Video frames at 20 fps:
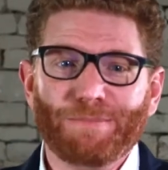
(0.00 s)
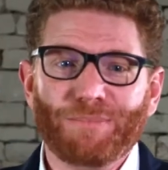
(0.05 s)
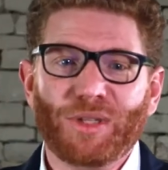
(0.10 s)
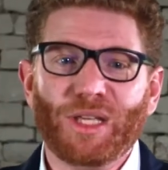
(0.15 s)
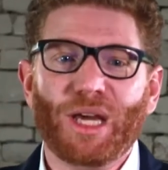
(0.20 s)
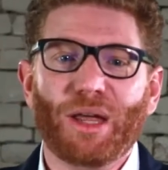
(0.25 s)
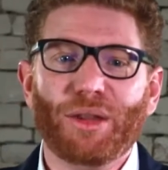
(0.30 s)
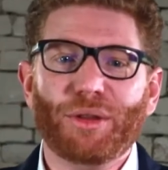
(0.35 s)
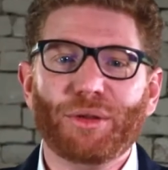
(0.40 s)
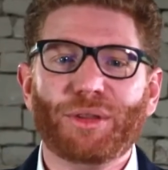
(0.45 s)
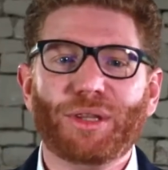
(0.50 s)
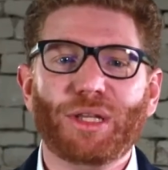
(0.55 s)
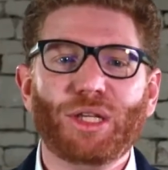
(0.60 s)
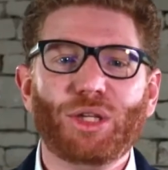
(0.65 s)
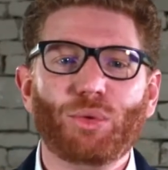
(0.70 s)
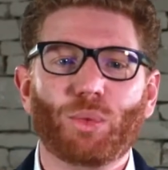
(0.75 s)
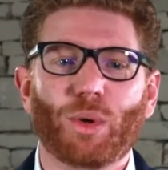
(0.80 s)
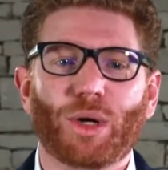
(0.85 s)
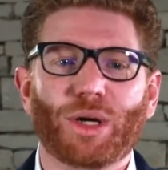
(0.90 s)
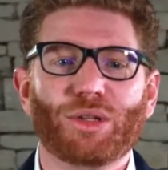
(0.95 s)
The other thing
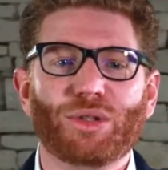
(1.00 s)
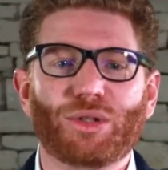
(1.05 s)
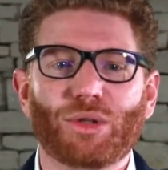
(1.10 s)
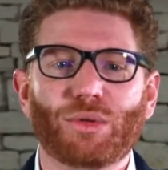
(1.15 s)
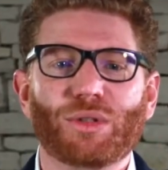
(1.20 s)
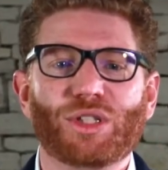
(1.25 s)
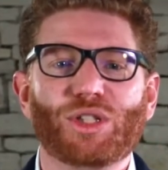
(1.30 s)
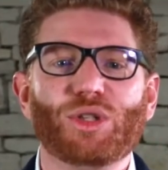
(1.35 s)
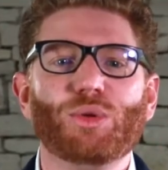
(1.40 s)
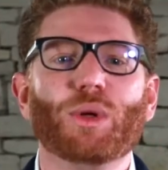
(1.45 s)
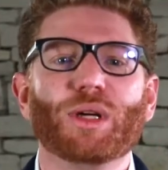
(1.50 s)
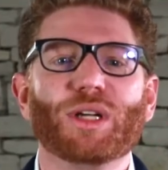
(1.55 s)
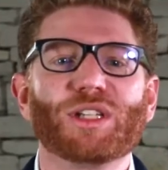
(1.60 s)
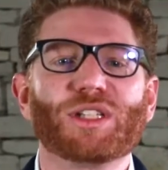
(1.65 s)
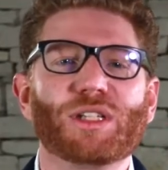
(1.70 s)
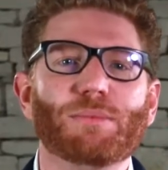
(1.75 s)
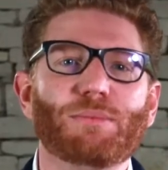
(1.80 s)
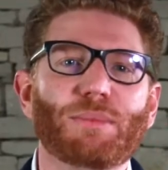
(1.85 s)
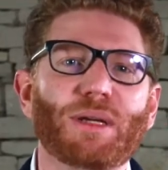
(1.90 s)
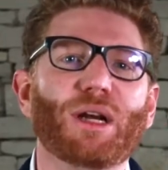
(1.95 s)
you want to do is you want to
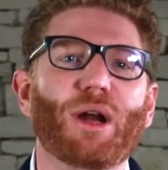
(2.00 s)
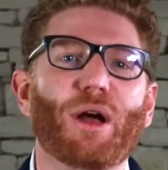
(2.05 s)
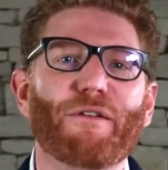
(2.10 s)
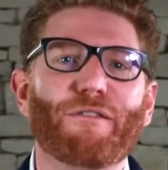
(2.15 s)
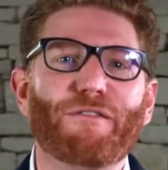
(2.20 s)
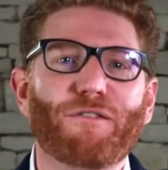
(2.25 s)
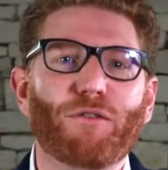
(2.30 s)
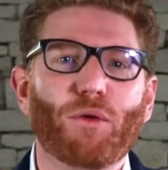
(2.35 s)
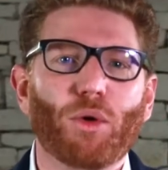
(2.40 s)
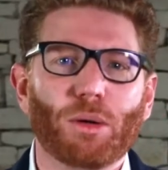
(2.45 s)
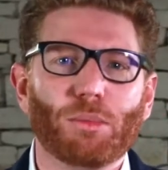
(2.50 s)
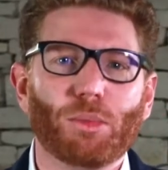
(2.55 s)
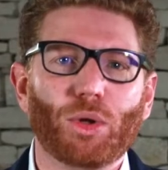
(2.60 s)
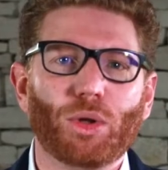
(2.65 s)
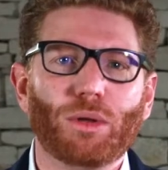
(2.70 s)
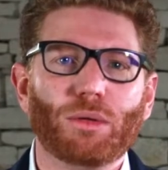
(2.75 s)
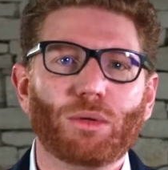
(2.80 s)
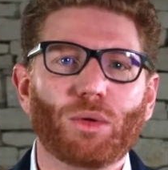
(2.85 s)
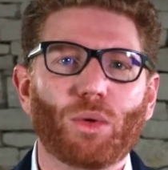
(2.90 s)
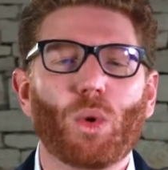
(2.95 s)
submit a
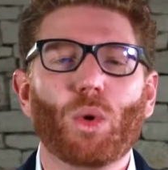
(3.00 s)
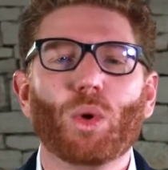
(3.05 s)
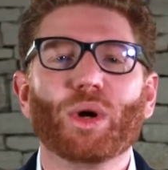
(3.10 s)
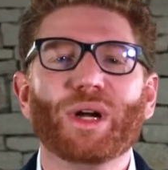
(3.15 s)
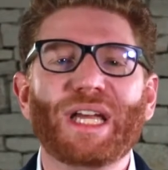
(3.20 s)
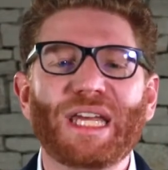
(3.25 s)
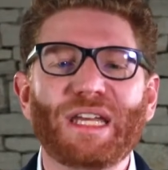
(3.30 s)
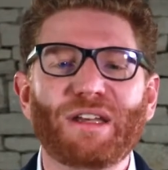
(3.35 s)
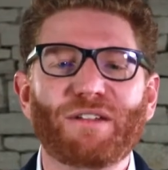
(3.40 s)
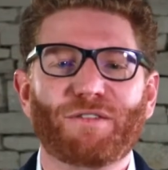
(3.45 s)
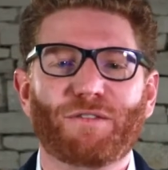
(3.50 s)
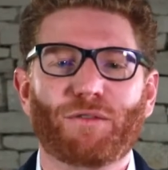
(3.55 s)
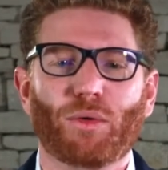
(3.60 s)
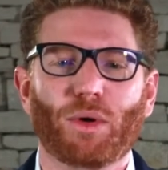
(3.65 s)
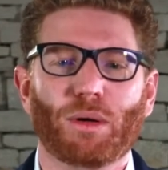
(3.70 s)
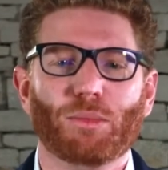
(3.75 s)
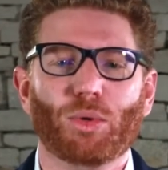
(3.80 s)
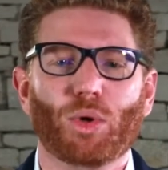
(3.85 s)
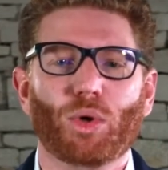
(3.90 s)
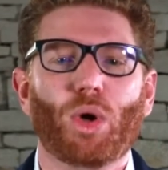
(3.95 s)
formal or
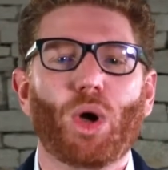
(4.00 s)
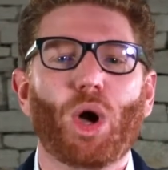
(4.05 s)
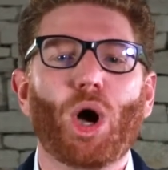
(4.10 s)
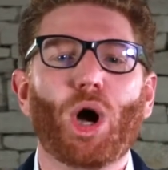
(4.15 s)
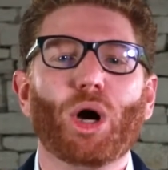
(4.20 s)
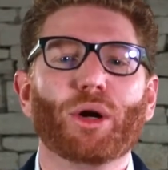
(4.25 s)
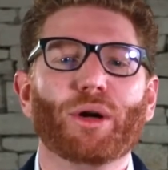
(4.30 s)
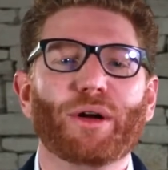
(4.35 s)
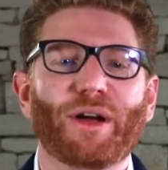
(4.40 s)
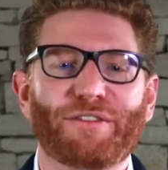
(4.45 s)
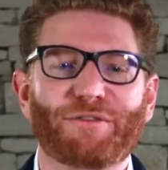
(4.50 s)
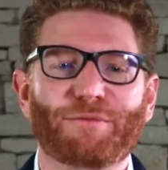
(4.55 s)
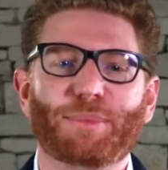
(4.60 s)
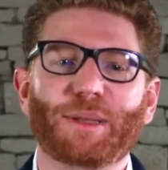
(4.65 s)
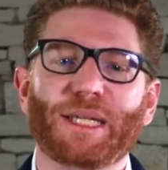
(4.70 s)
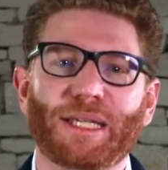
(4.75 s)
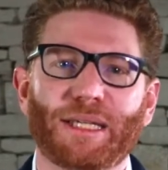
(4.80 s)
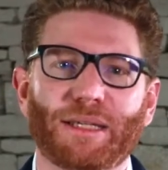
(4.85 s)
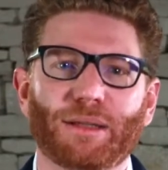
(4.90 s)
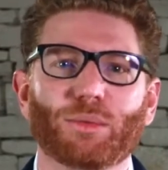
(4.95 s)
informal
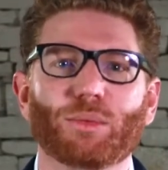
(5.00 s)
RFP,